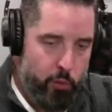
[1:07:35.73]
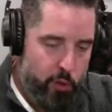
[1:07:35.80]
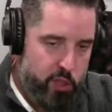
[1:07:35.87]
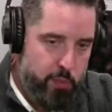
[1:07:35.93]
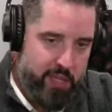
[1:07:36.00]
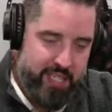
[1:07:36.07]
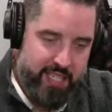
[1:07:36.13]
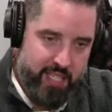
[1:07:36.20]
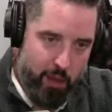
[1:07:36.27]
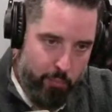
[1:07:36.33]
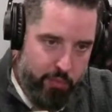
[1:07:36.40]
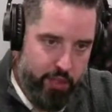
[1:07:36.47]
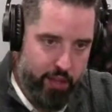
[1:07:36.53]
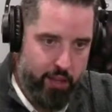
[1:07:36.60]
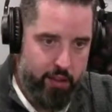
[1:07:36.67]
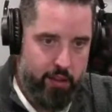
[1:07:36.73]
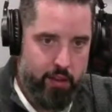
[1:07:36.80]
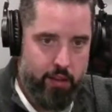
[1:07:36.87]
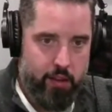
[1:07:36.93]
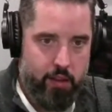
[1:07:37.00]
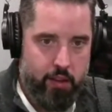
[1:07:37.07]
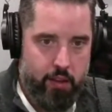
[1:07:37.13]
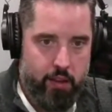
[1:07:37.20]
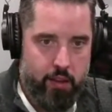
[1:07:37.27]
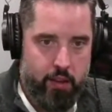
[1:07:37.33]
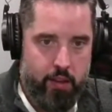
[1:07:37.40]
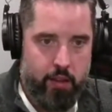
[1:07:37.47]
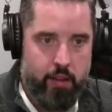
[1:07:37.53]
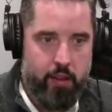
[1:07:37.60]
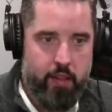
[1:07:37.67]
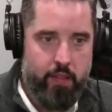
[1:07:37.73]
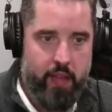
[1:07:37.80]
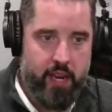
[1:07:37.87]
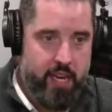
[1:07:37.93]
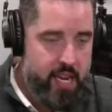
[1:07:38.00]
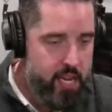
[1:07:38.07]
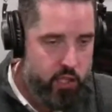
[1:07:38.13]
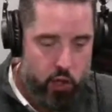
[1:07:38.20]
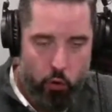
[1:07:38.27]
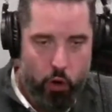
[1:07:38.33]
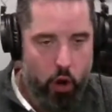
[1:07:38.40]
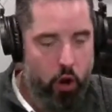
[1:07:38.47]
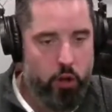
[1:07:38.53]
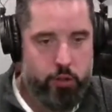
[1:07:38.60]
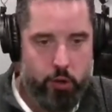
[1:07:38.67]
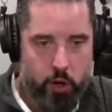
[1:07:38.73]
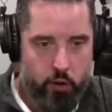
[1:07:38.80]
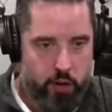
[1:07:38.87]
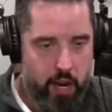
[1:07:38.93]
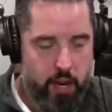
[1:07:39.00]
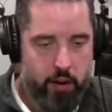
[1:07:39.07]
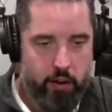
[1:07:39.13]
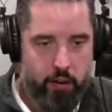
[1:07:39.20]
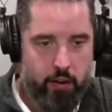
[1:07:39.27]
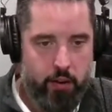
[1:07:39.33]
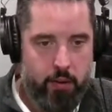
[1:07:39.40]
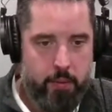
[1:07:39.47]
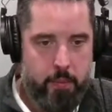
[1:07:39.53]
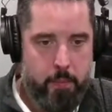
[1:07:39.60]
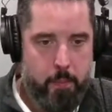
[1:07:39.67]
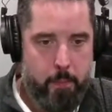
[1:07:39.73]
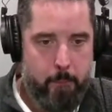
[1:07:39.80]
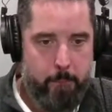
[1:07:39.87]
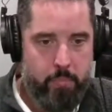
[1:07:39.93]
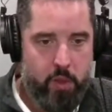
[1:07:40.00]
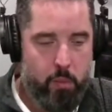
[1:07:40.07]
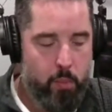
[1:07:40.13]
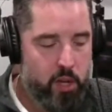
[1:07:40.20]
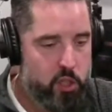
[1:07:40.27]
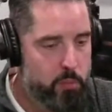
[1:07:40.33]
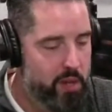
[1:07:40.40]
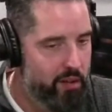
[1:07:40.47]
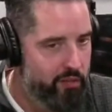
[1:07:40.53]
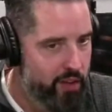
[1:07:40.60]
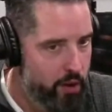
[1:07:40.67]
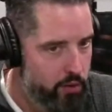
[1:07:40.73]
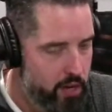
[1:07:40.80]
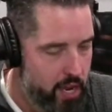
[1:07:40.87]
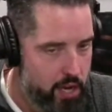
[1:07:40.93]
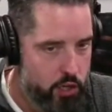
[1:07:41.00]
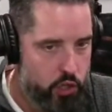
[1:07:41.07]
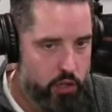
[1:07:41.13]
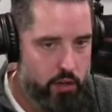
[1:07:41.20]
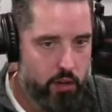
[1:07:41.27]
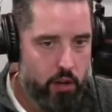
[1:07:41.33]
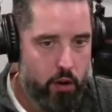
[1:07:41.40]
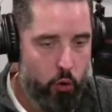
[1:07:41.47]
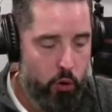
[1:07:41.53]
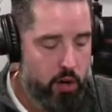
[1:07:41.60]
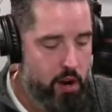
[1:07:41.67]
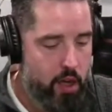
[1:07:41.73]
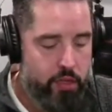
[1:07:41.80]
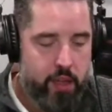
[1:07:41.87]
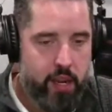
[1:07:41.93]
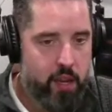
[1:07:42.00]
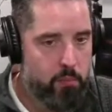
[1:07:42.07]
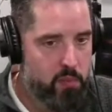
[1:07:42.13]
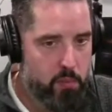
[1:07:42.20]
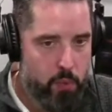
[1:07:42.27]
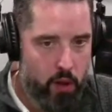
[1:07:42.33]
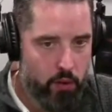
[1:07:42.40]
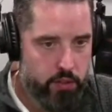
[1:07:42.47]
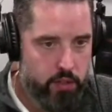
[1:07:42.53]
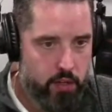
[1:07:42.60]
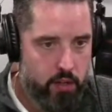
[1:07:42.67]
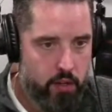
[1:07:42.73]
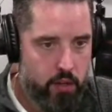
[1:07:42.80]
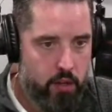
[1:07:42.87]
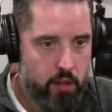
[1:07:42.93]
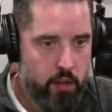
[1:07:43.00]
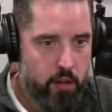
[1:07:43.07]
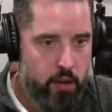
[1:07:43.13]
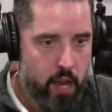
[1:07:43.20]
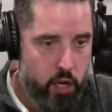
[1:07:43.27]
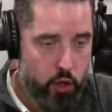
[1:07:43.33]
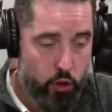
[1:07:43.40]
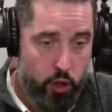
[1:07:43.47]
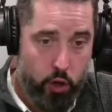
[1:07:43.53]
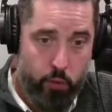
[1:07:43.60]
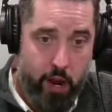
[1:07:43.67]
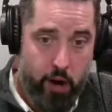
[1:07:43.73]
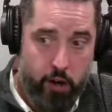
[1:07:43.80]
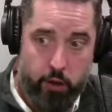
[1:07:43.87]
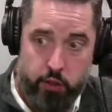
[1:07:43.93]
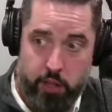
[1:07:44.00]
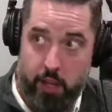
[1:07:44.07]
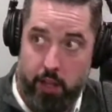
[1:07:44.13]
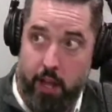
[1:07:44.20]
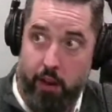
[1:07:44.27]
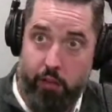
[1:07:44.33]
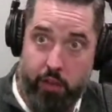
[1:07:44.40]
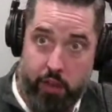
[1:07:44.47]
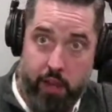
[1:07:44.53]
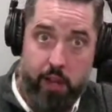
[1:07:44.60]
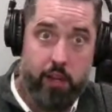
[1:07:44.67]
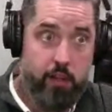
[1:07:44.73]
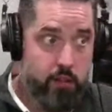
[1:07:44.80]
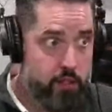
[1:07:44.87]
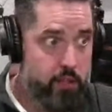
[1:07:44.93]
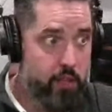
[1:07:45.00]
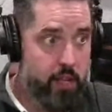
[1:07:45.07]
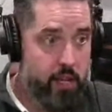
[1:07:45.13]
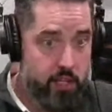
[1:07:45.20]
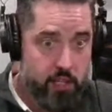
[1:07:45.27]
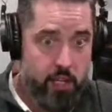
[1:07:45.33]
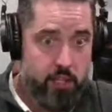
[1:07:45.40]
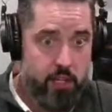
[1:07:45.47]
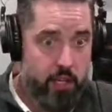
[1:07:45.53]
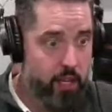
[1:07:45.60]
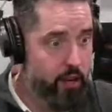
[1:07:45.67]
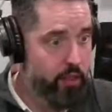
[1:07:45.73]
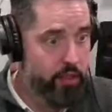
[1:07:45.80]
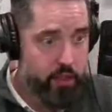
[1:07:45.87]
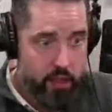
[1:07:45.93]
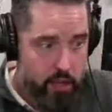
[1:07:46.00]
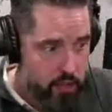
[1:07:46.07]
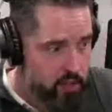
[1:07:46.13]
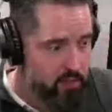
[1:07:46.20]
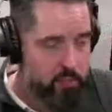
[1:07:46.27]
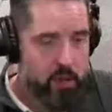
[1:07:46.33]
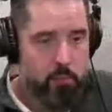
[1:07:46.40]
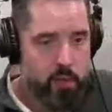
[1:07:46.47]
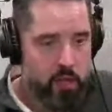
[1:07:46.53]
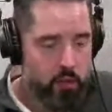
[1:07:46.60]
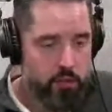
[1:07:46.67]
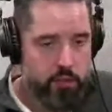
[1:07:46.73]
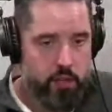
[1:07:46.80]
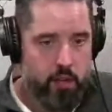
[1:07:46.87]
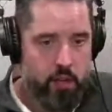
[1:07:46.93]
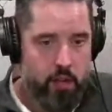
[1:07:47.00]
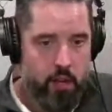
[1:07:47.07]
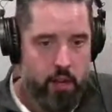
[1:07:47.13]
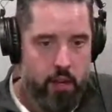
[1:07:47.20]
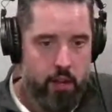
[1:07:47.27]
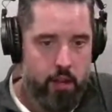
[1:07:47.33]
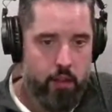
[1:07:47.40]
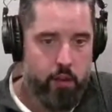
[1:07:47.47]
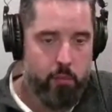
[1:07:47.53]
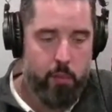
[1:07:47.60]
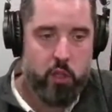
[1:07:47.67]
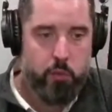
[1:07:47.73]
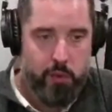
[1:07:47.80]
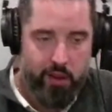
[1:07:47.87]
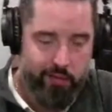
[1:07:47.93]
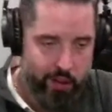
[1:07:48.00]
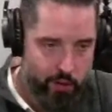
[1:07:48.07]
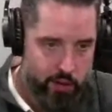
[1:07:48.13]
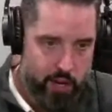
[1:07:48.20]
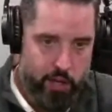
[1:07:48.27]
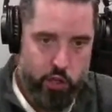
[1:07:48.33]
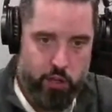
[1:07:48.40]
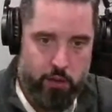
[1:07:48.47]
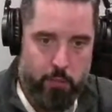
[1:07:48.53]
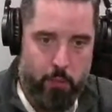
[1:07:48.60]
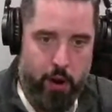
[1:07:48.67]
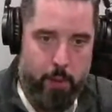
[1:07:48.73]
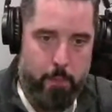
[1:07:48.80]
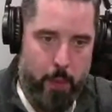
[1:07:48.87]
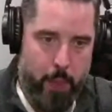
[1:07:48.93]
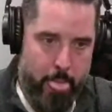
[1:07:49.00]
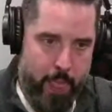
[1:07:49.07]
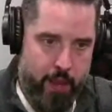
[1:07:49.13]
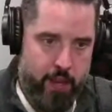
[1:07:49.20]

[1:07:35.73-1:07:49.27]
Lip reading: But there must be something that needs no cause or creator. There must be a foundation or nothing can be built. And you look around and you see a lot of things exist. A lot of things have been built. There must be a foundation, right?